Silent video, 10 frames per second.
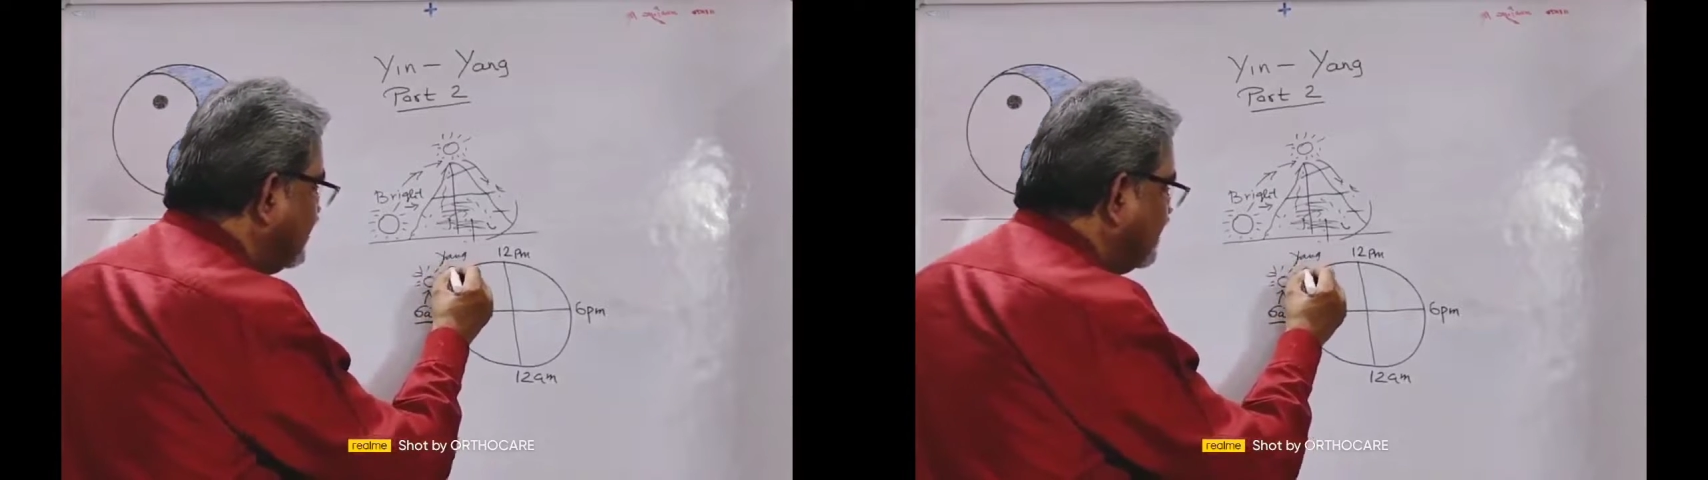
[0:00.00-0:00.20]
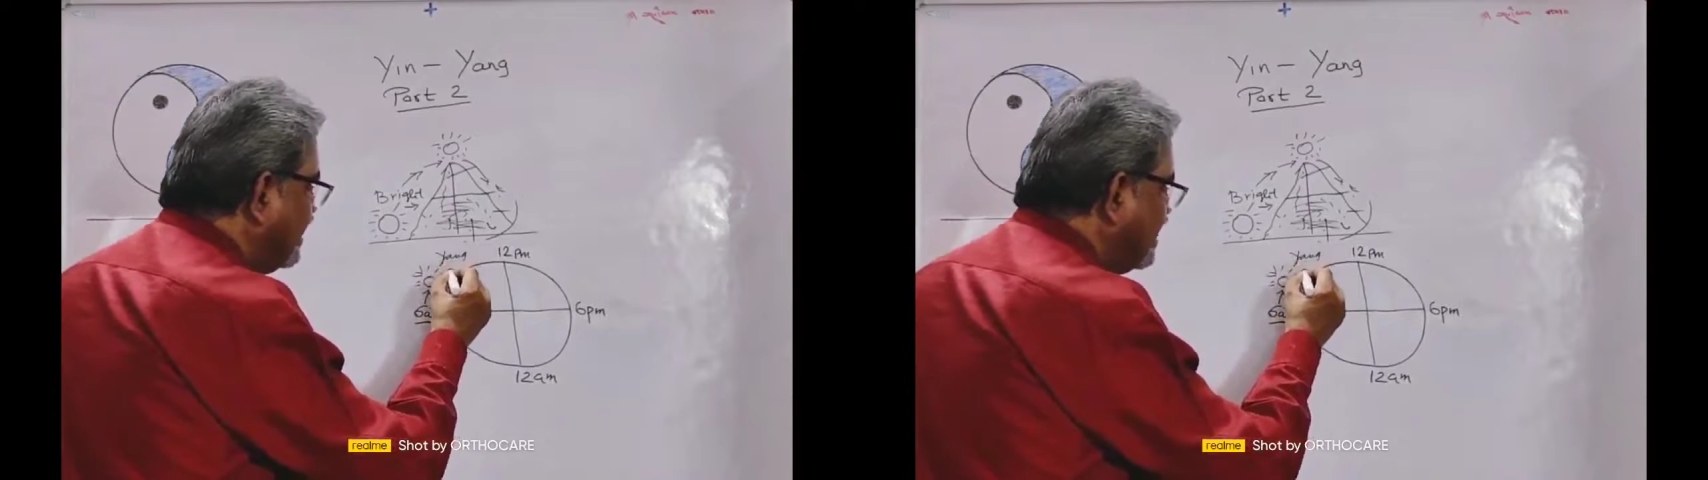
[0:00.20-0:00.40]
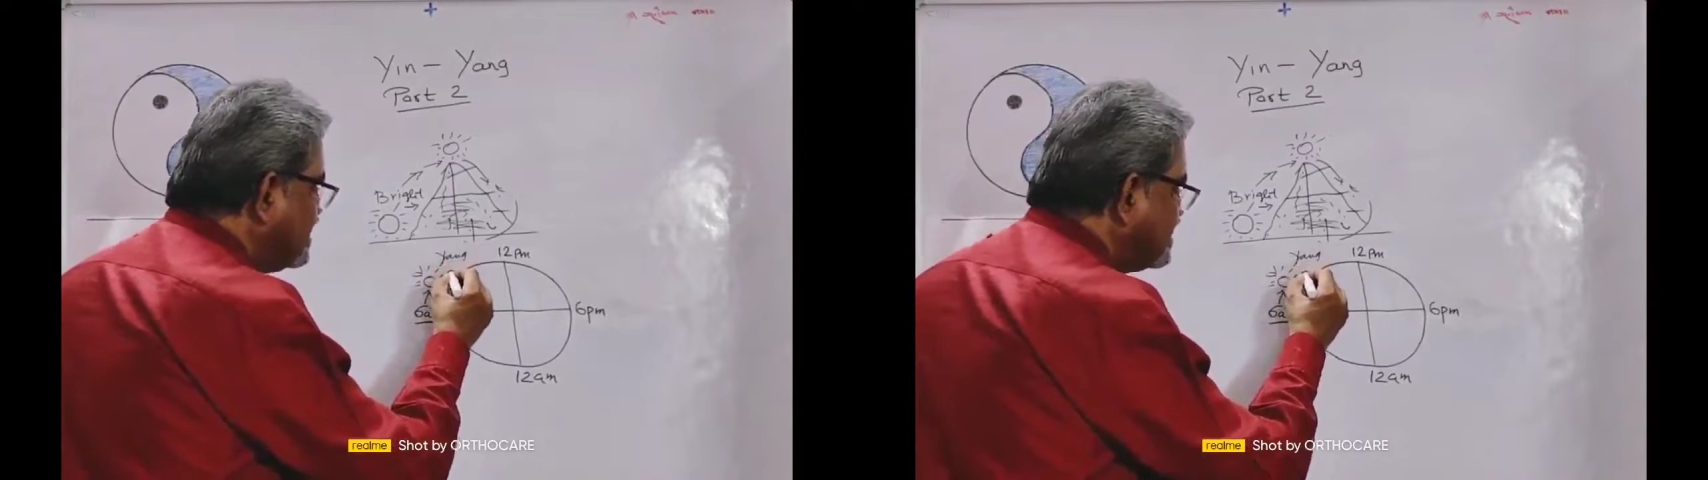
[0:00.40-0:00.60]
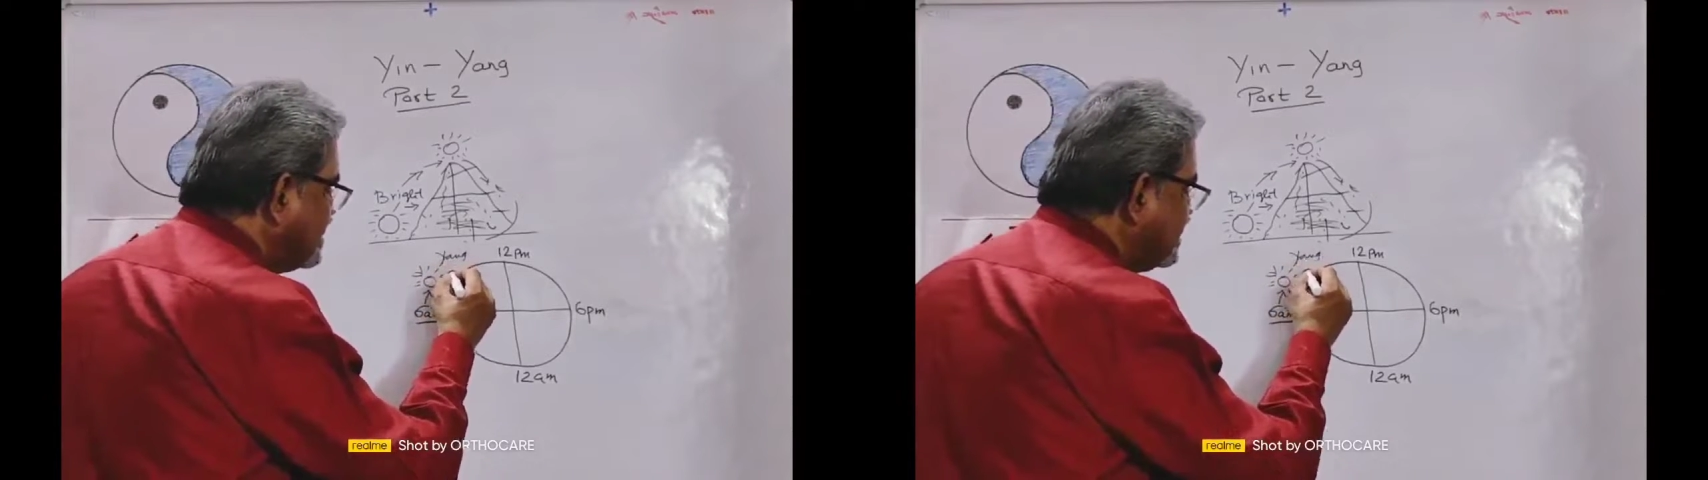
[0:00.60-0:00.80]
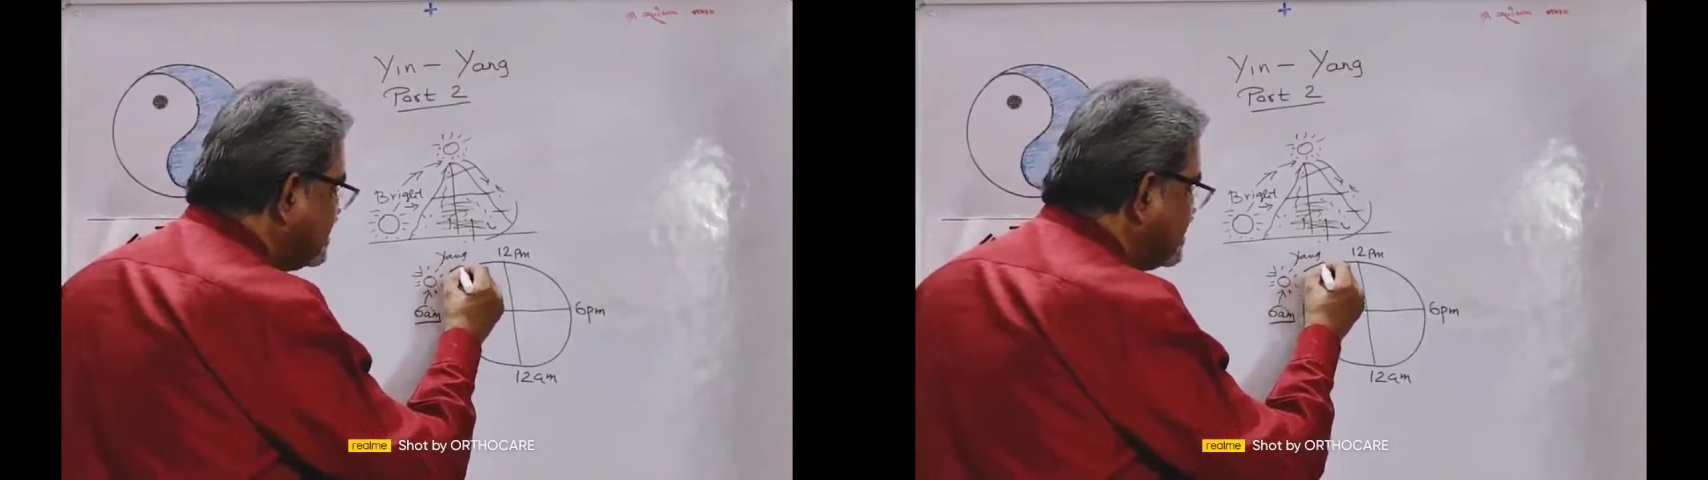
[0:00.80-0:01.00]
When it
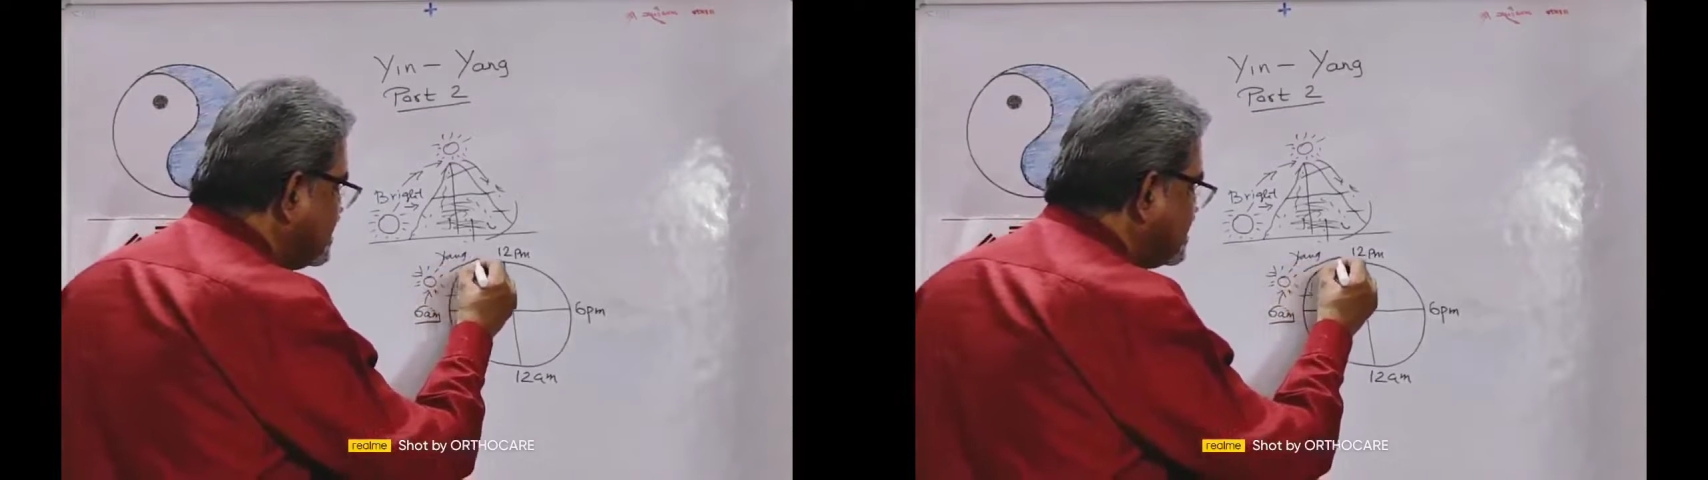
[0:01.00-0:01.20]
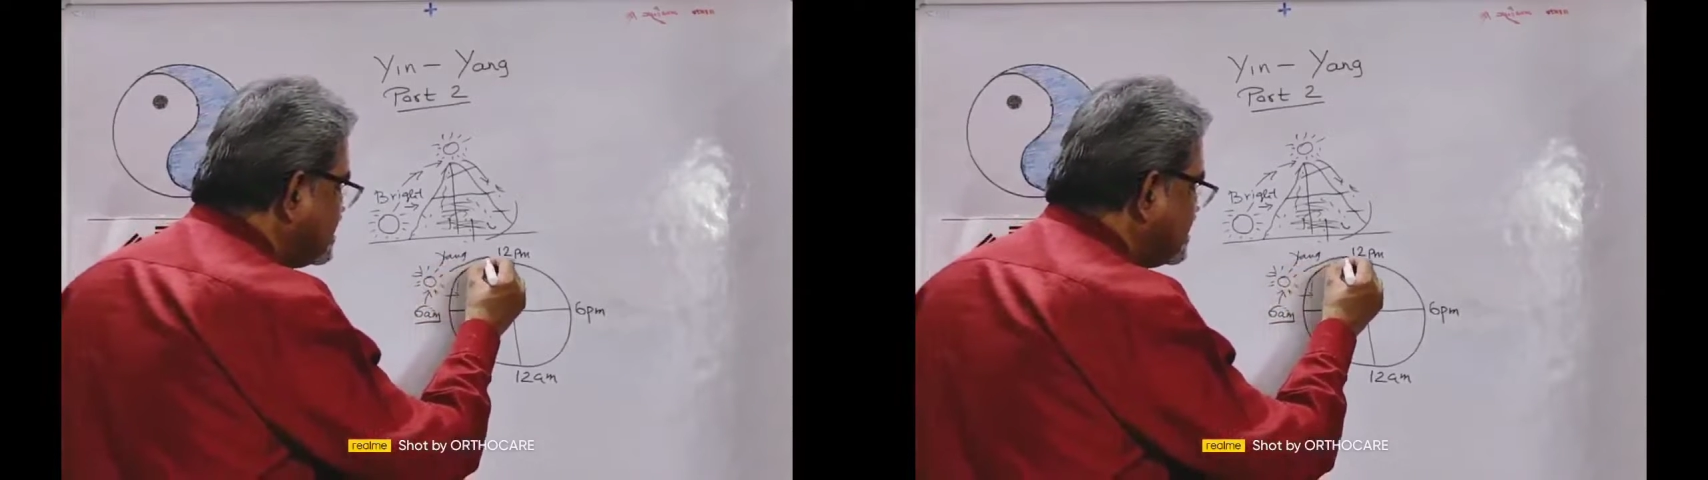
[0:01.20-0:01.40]
reaches